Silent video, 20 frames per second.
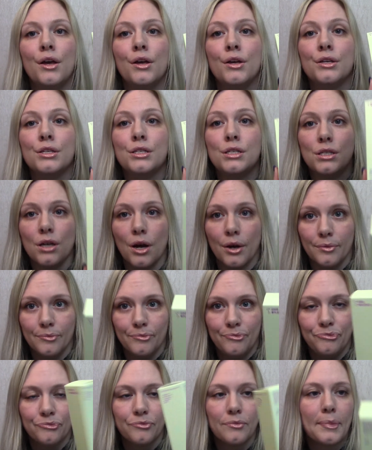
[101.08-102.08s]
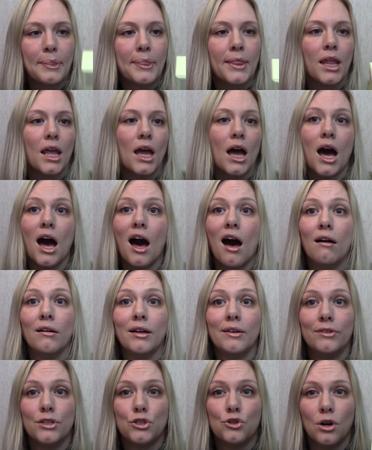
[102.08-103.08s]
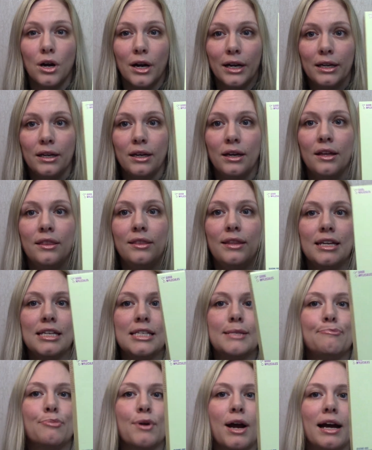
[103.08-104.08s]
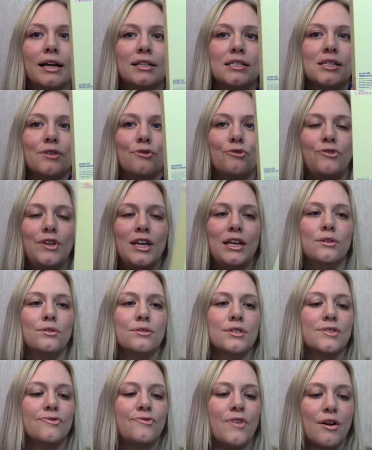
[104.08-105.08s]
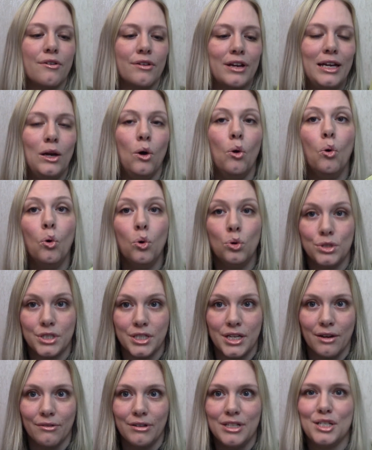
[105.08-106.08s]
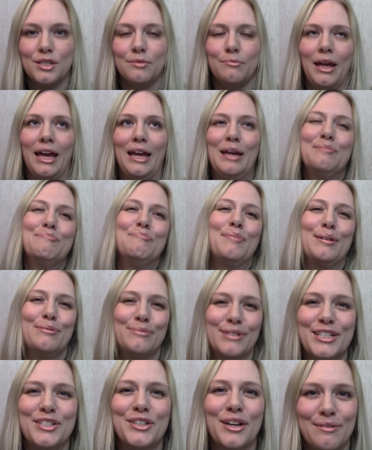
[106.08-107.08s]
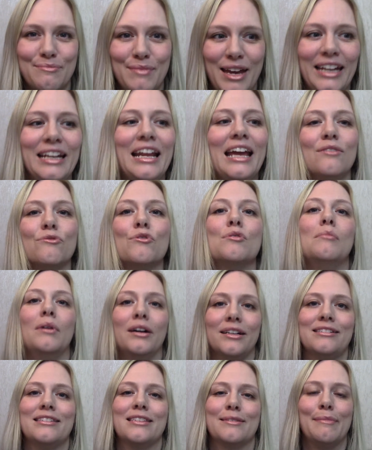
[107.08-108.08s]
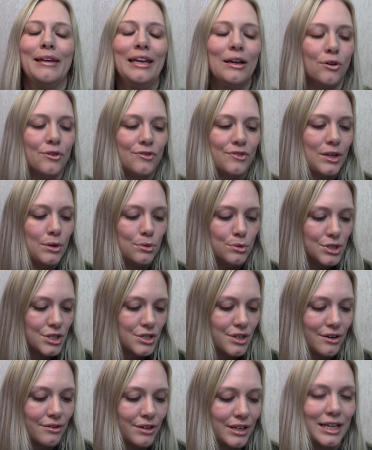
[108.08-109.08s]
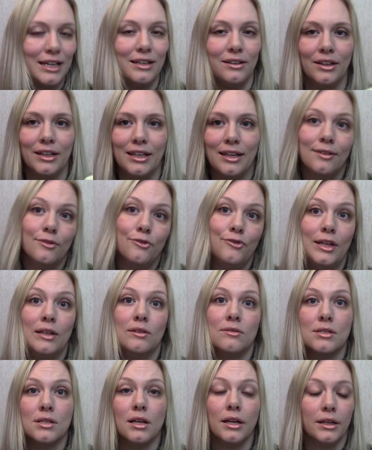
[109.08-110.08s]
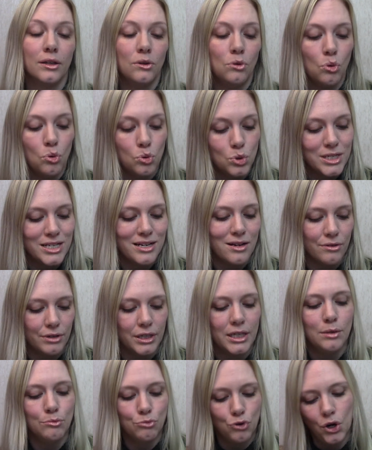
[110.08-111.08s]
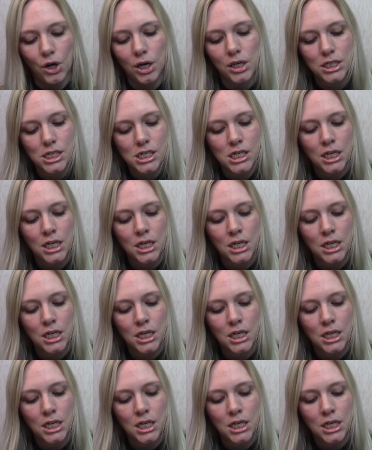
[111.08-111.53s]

So, I'll give it a try. This brand feels very ordinary to me, by which I mean it reminds me of the ordinary. It feels like an ordinary product.